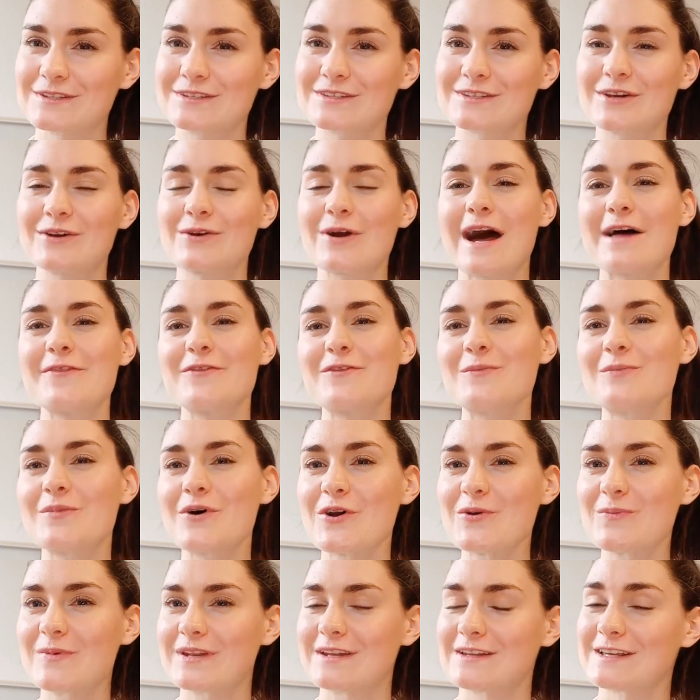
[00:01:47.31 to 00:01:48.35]
So at the
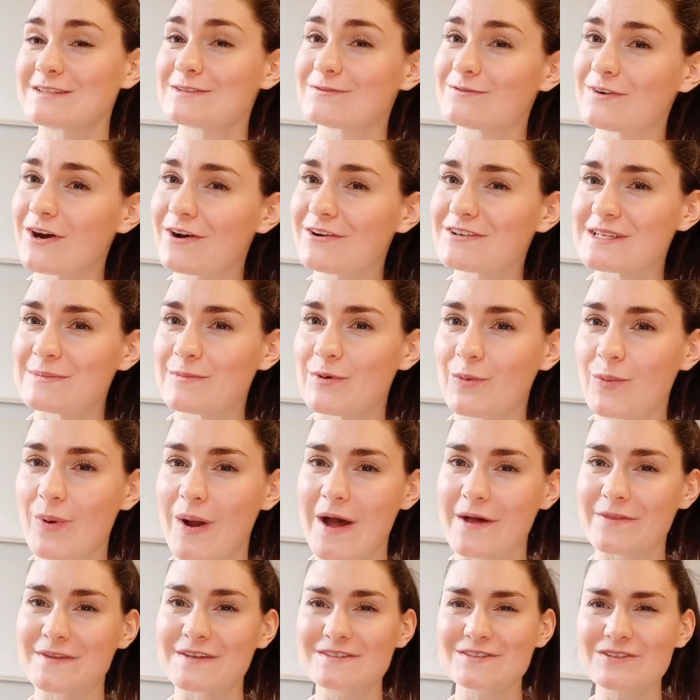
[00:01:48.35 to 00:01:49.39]
moment, as far as I'm
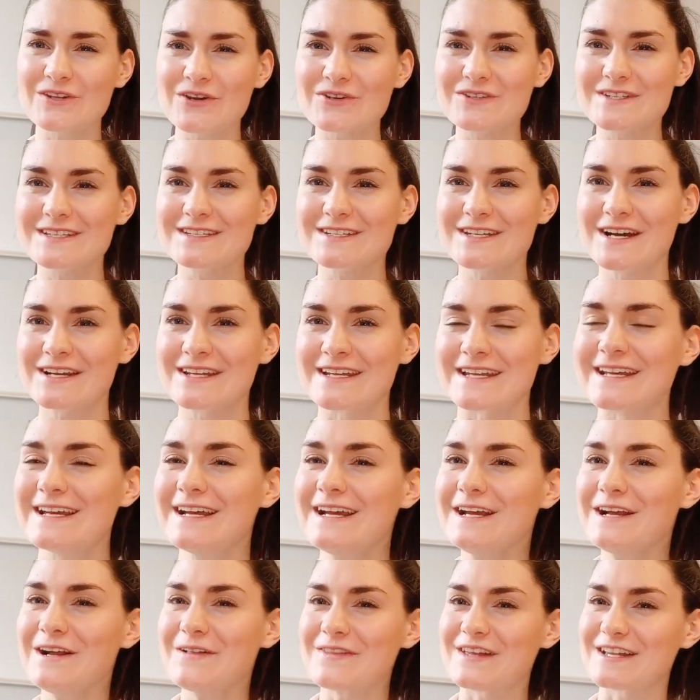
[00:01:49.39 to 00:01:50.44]
aware, there's no study
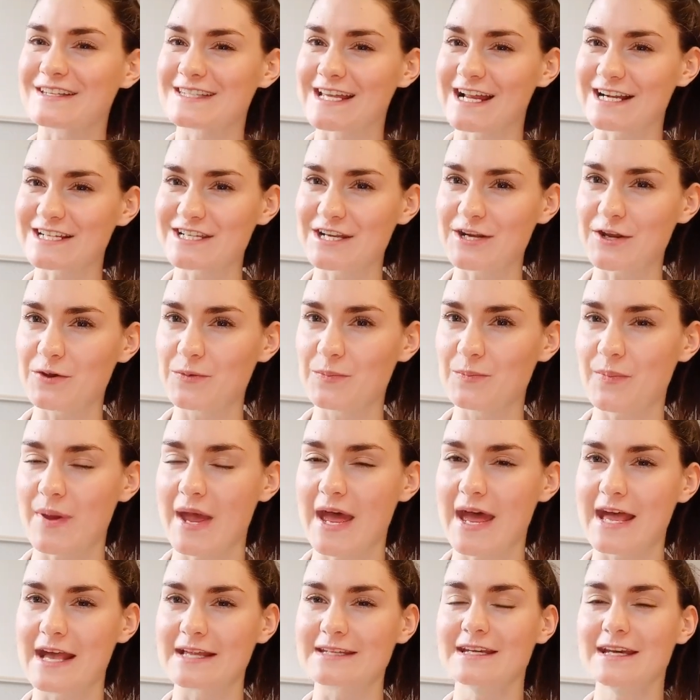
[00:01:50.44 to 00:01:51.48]
that's actually
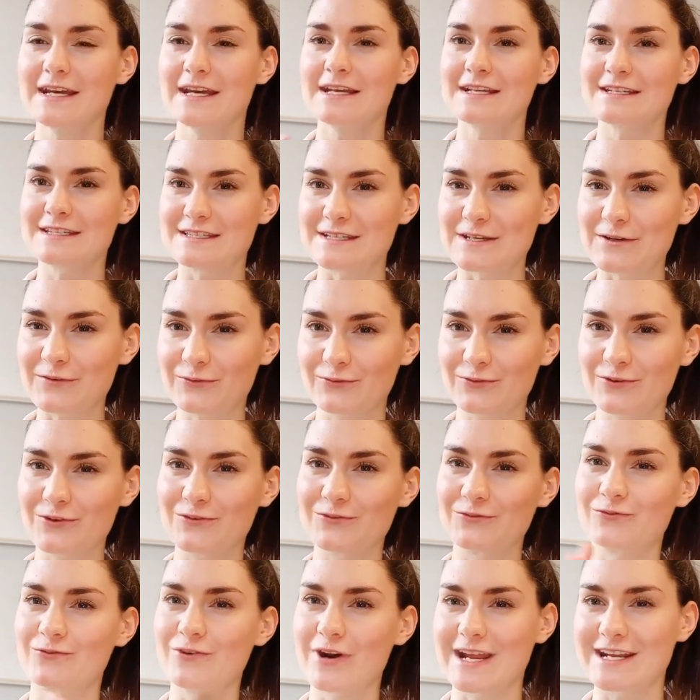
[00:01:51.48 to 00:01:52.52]
compared
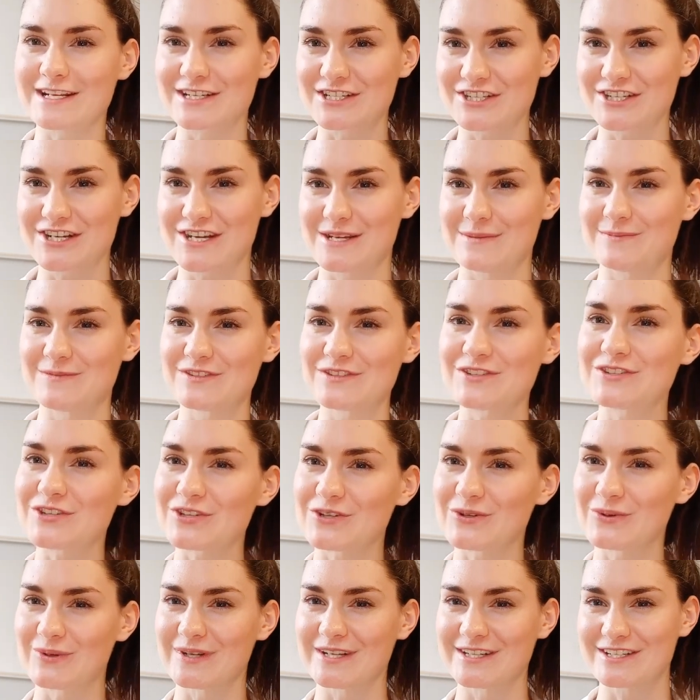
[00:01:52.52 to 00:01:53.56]
different regimes
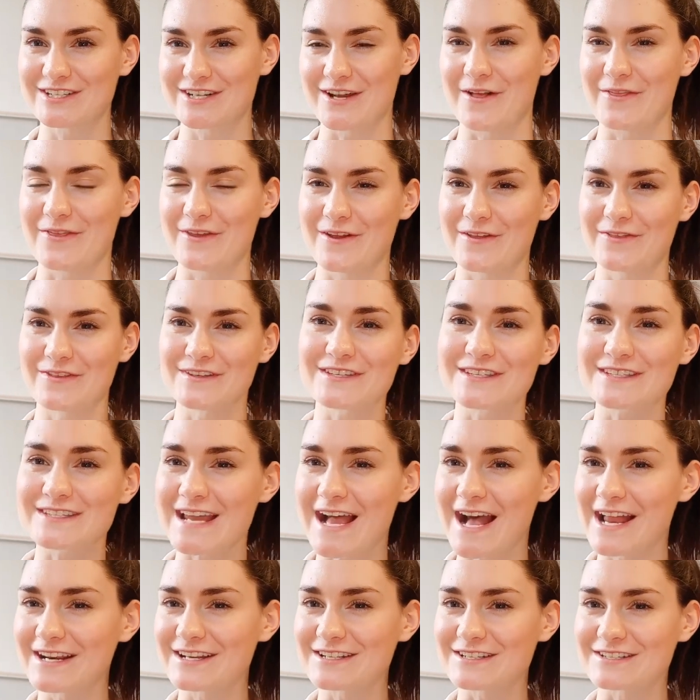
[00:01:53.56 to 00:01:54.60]
to each other. The
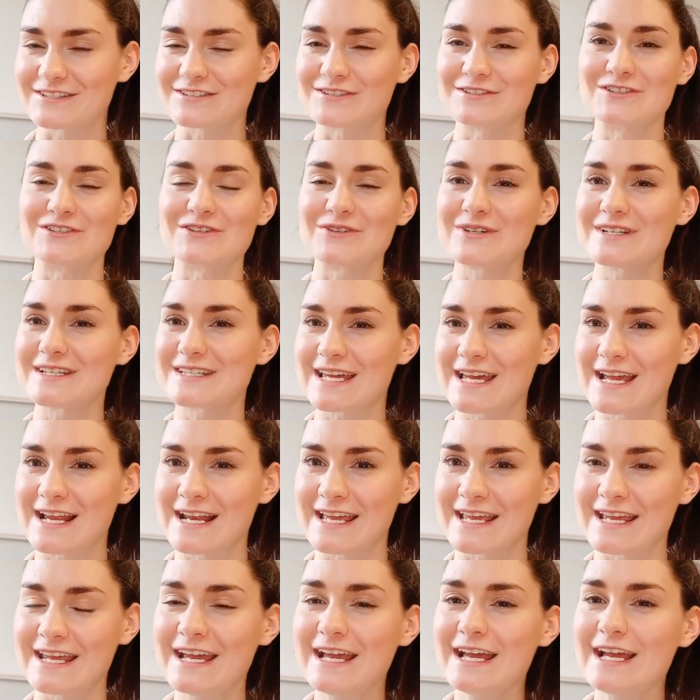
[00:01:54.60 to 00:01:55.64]
standard is just to do it
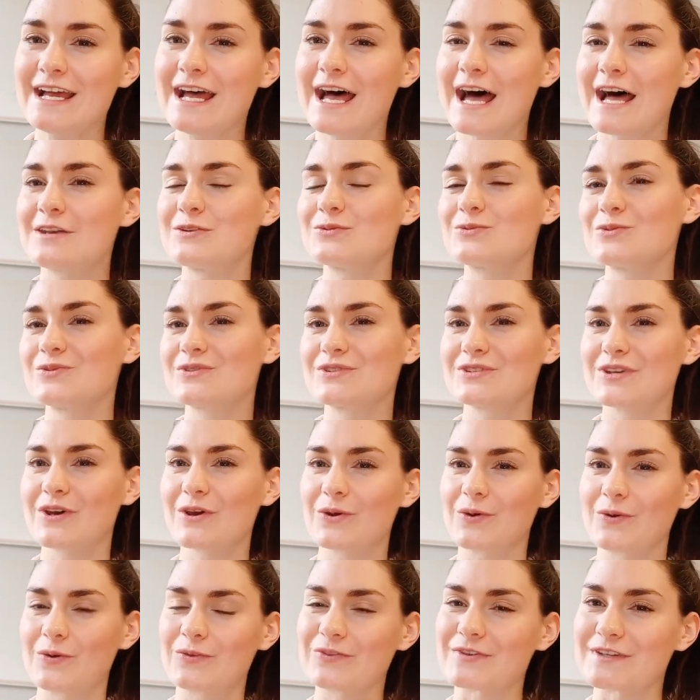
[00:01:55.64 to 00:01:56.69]
daily, and
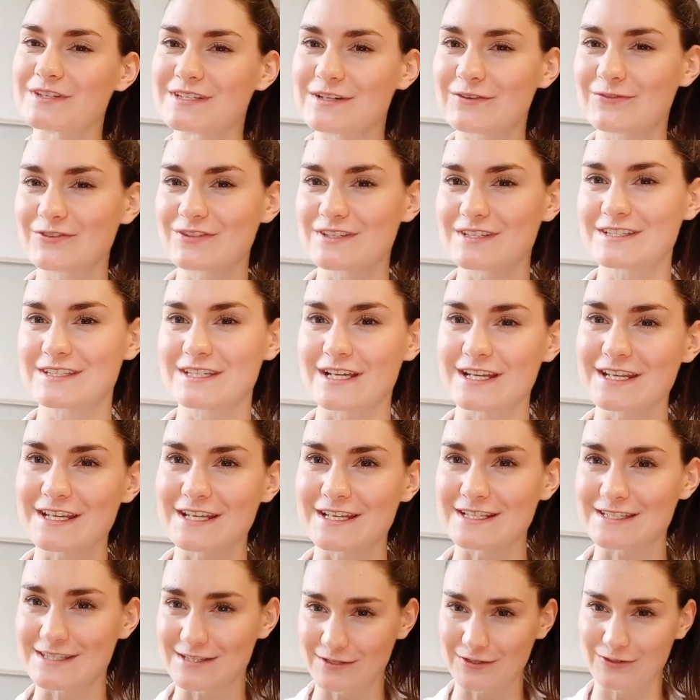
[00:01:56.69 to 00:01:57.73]
also the different
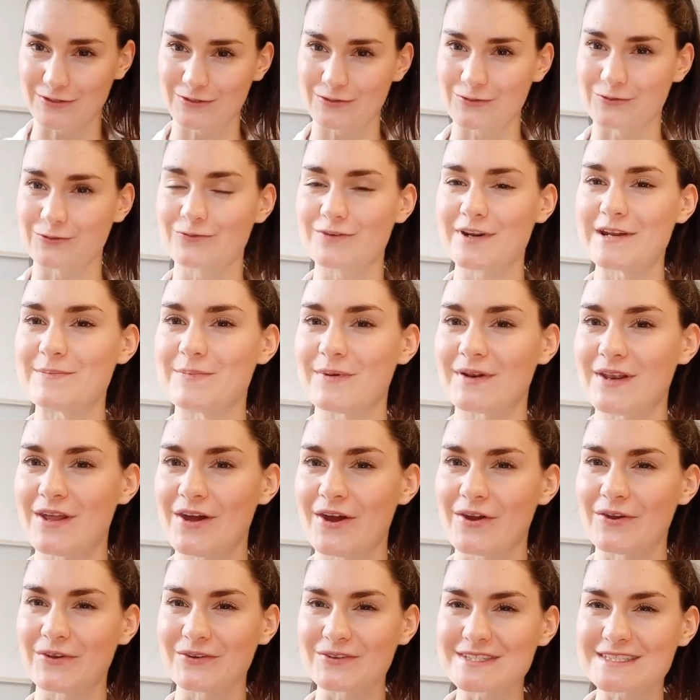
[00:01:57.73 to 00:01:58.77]
studies that you'll read
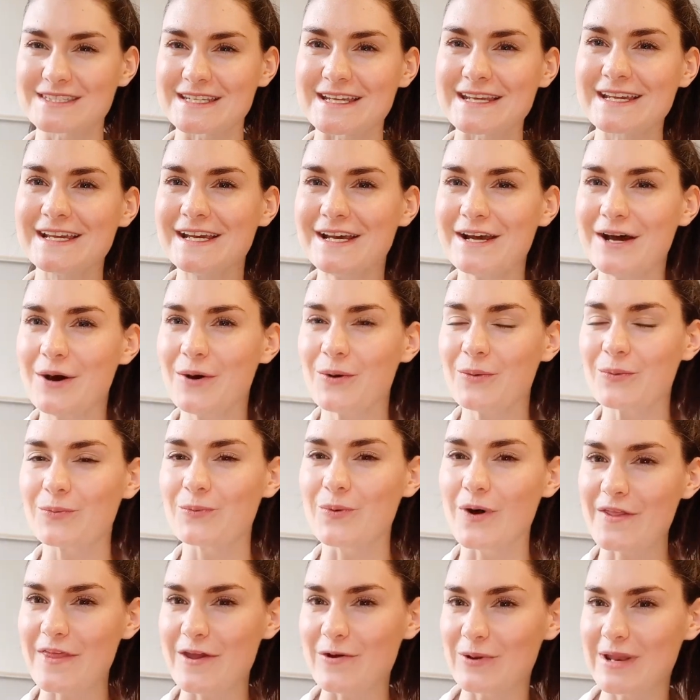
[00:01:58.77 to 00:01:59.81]
below, you'll see
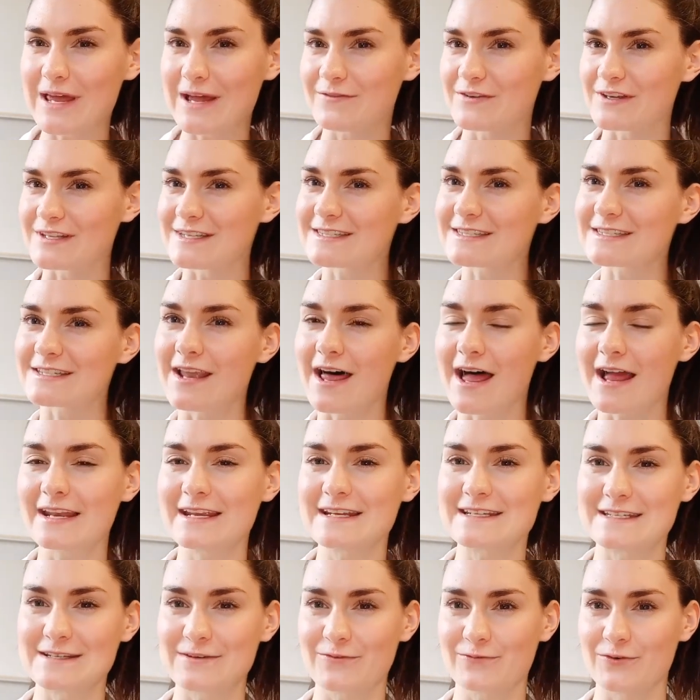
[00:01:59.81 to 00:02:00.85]
while they will have a slightly
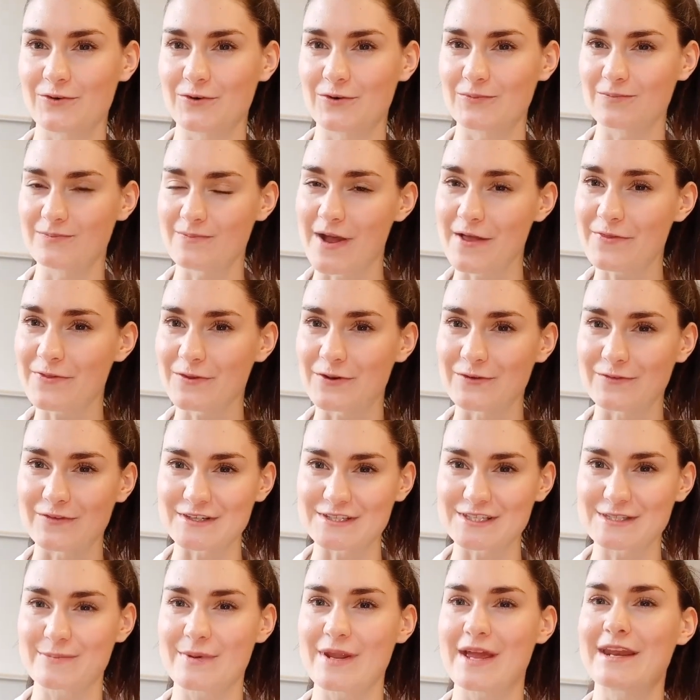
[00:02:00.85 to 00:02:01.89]
different method of
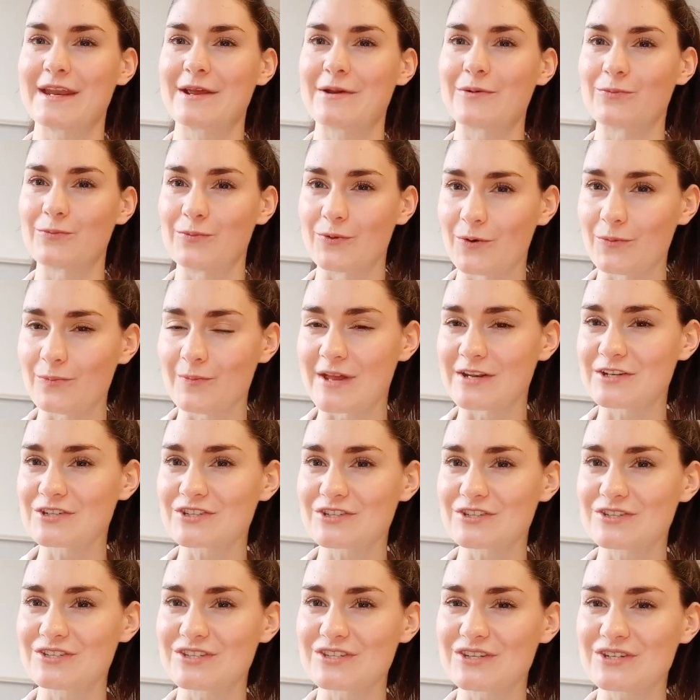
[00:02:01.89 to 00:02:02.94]
explaining what men
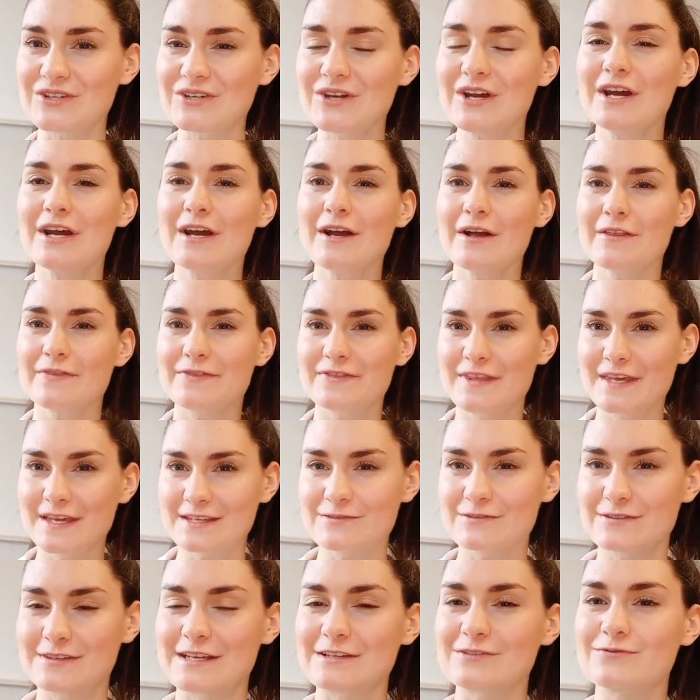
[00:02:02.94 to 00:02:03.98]
should do,
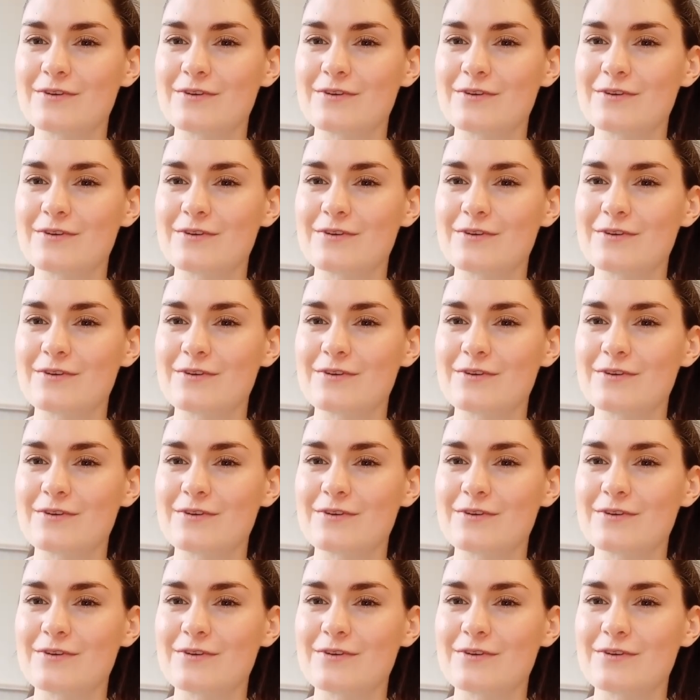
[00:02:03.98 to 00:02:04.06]
there's